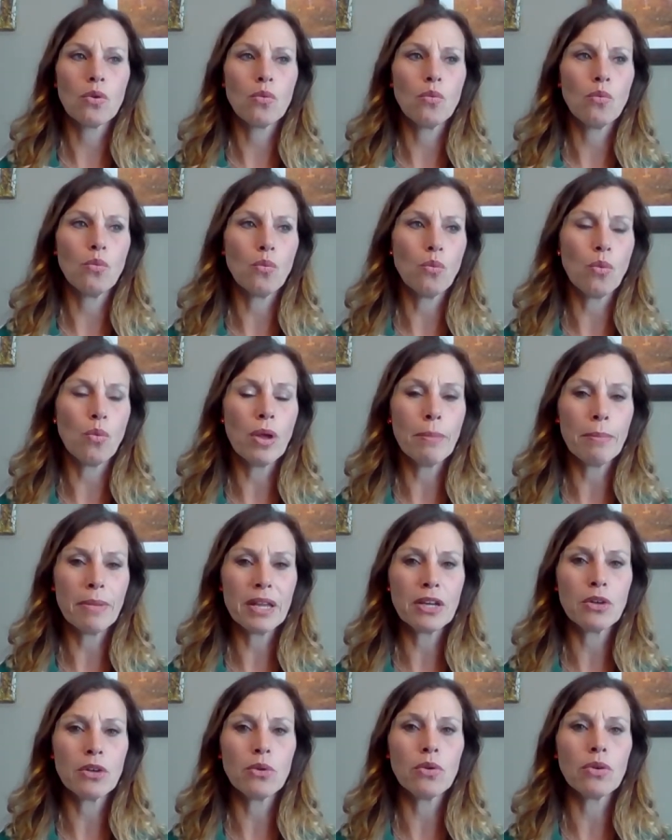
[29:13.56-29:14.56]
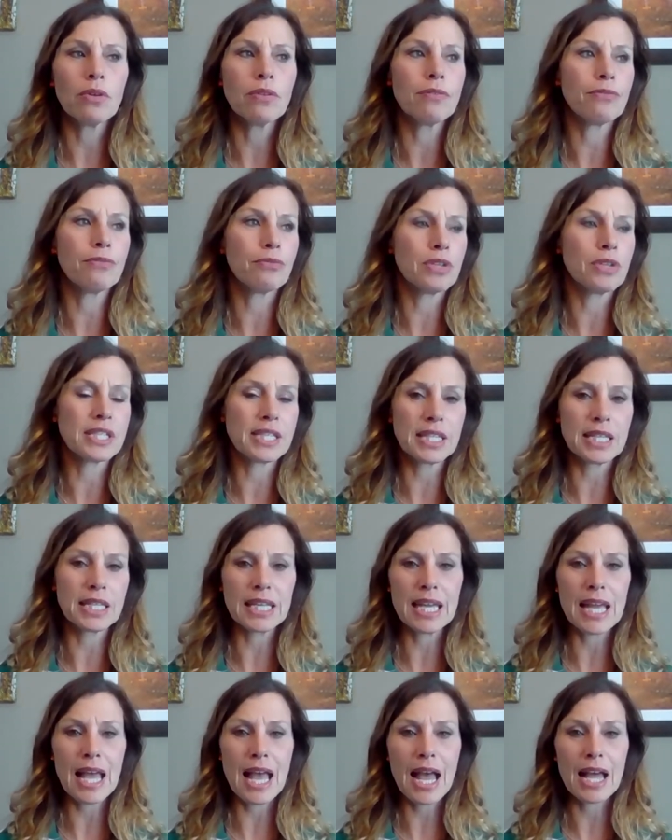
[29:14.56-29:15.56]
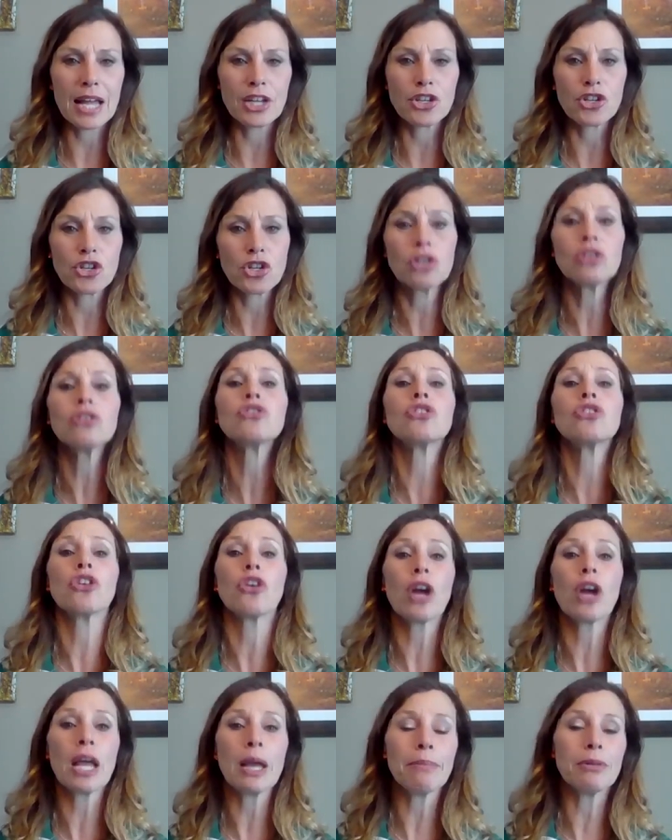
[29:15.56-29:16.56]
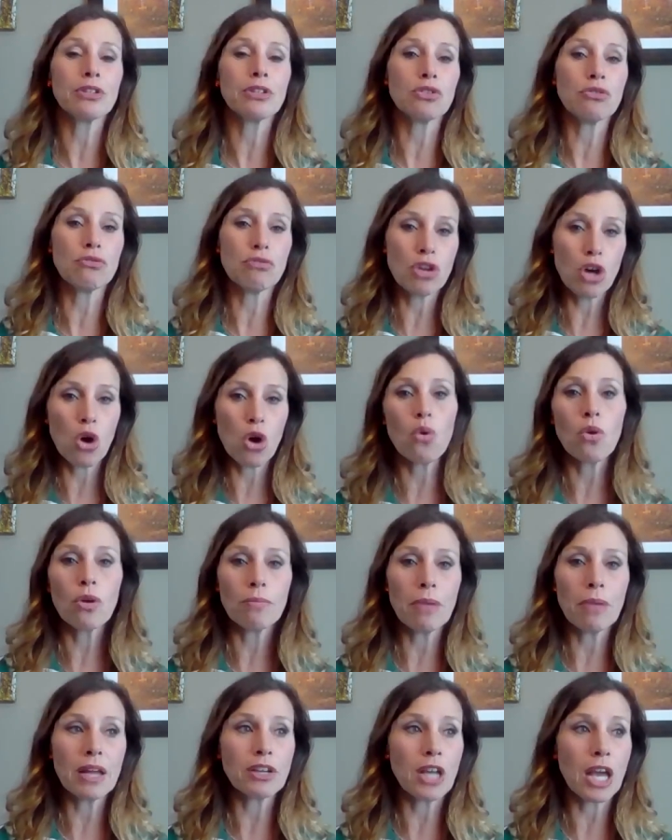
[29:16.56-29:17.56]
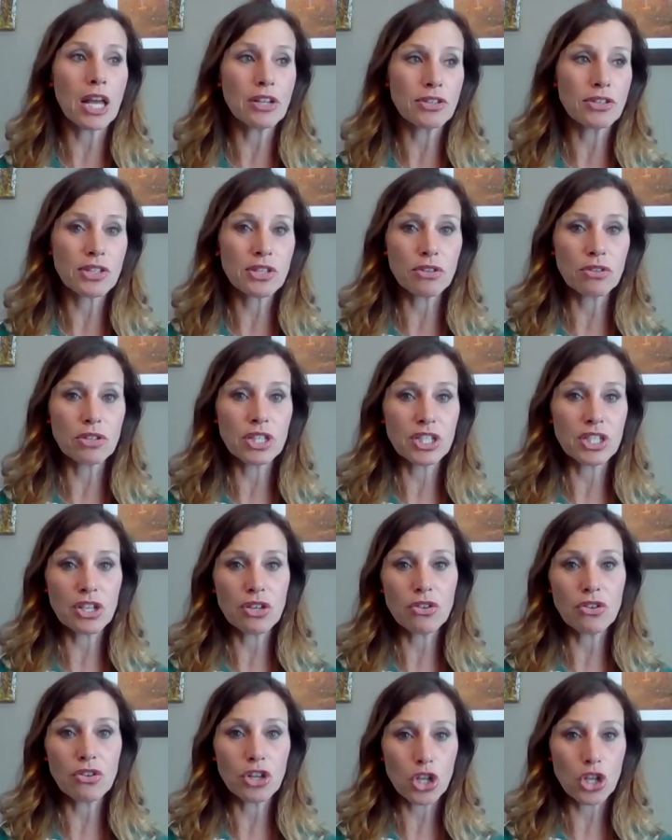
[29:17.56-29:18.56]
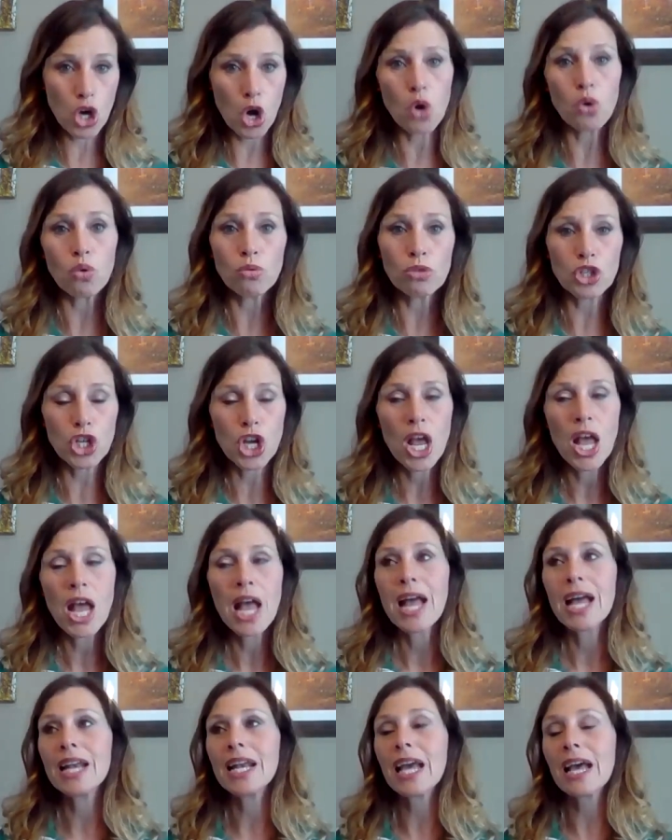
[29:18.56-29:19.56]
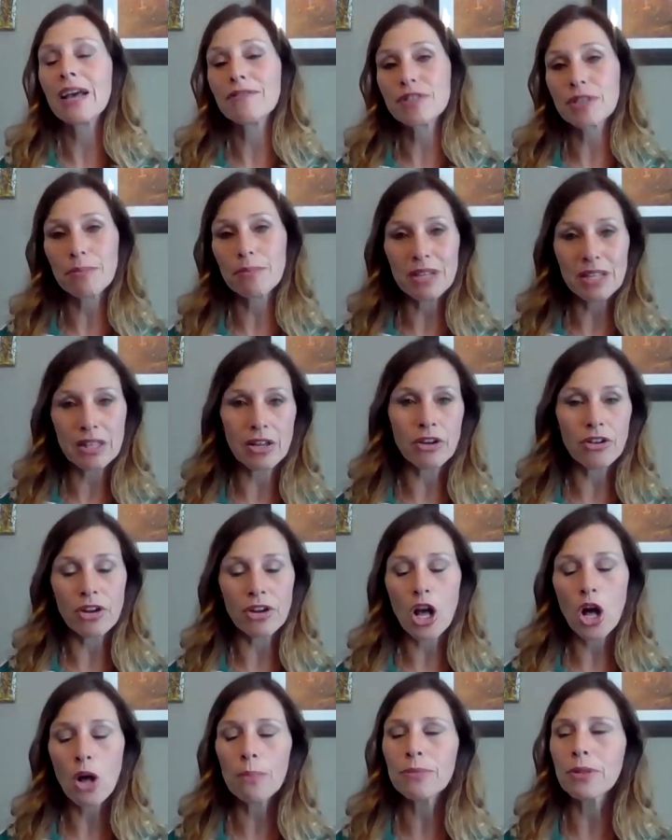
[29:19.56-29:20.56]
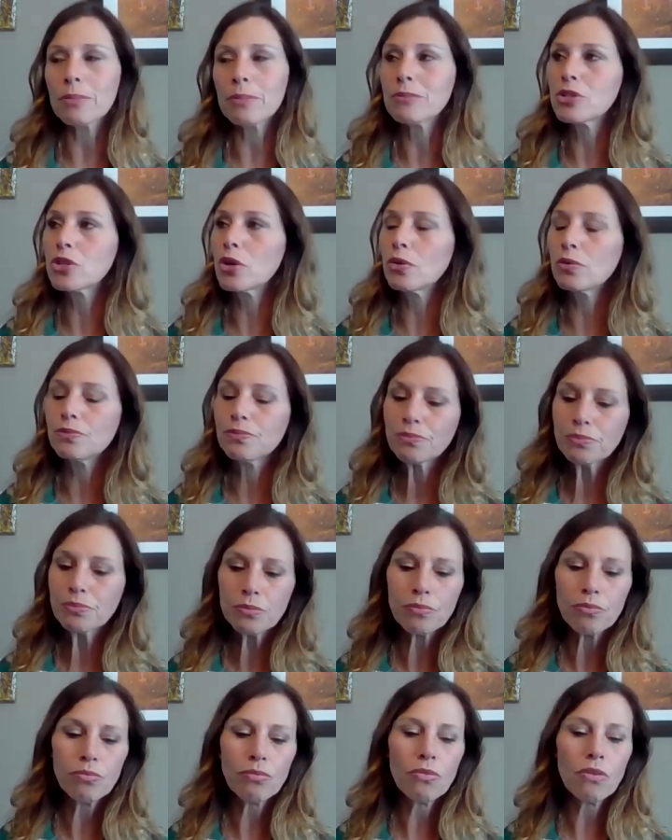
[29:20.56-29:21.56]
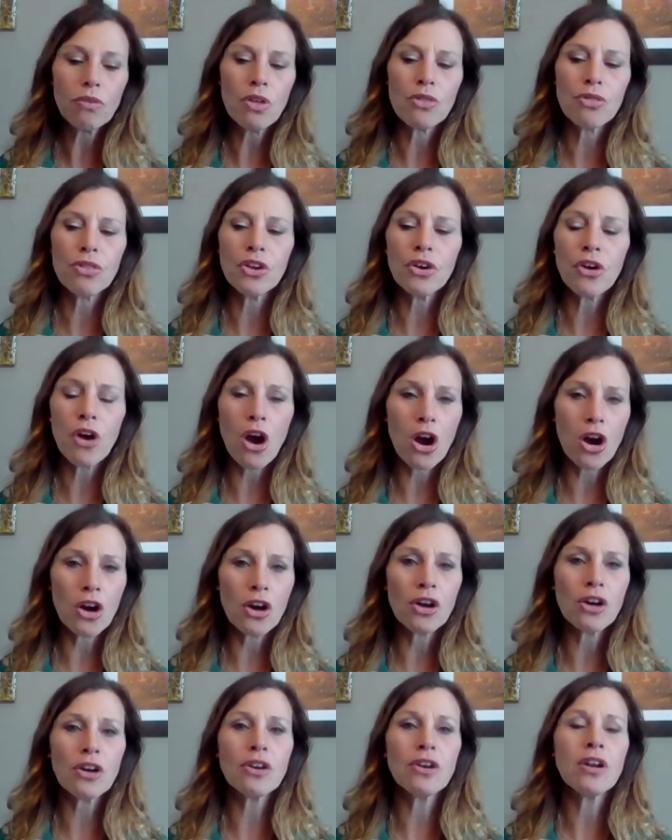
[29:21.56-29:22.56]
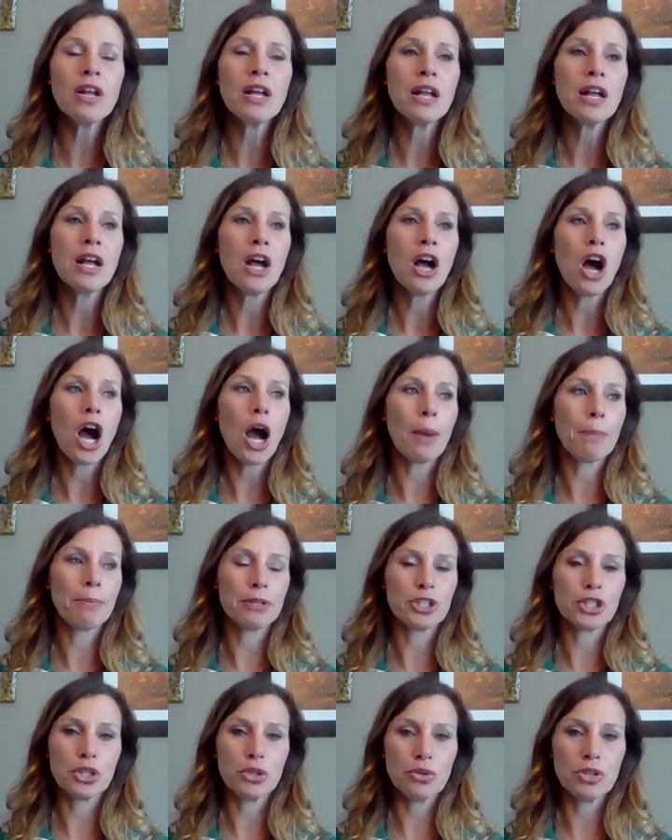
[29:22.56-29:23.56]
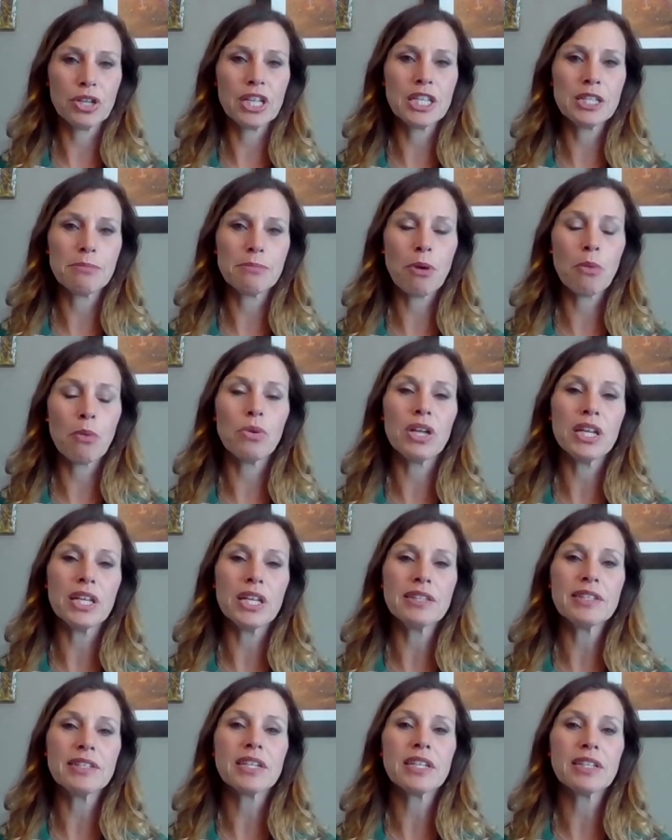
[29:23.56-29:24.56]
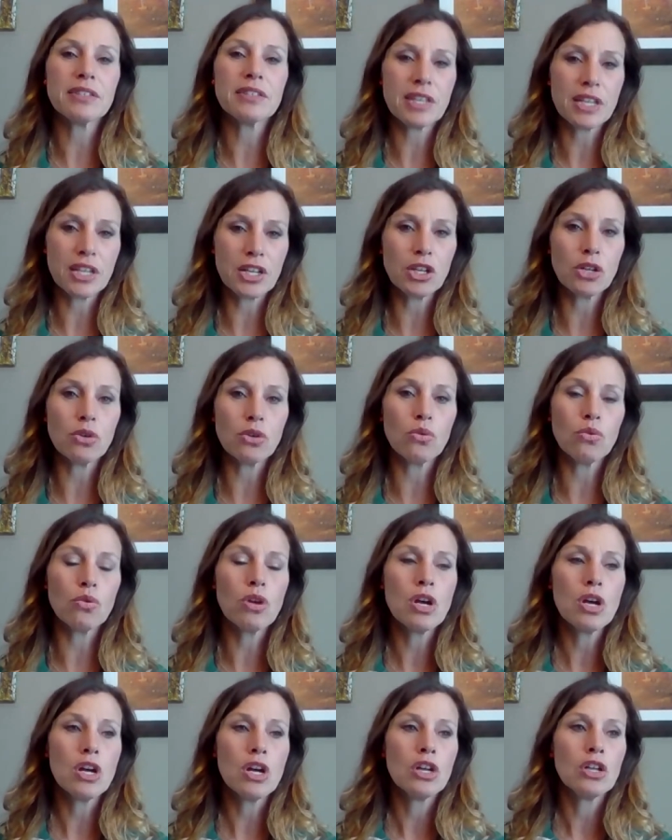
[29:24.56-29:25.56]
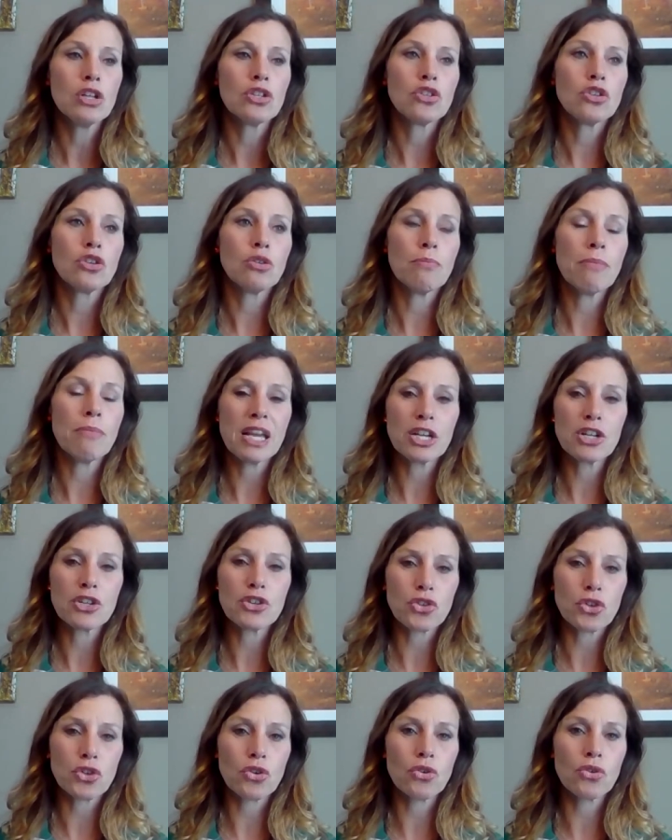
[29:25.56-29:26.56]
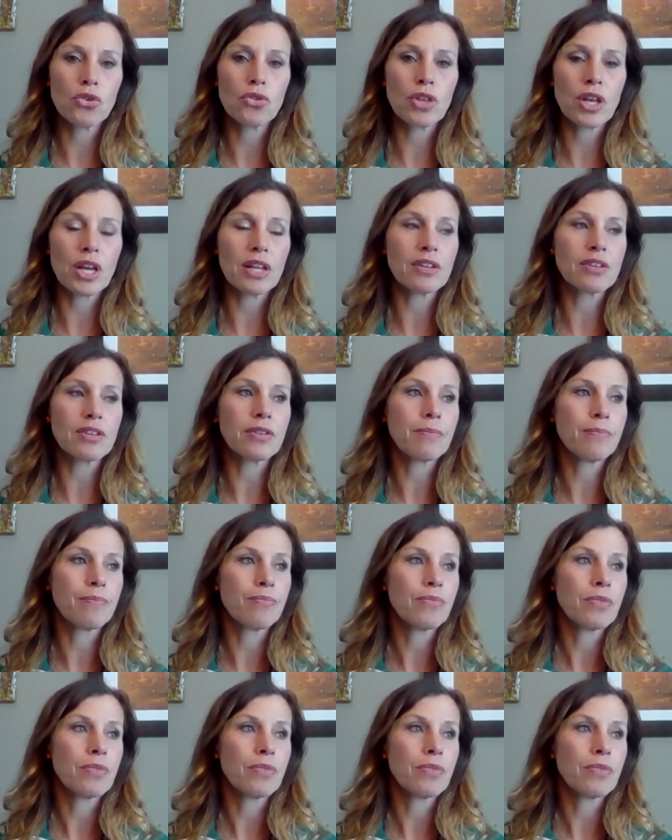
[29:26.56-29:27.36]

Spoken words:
women who have recently had children are able to go and still continue to coach and have somebody there and help them. So there are opportunities, but we need to continue to make sure that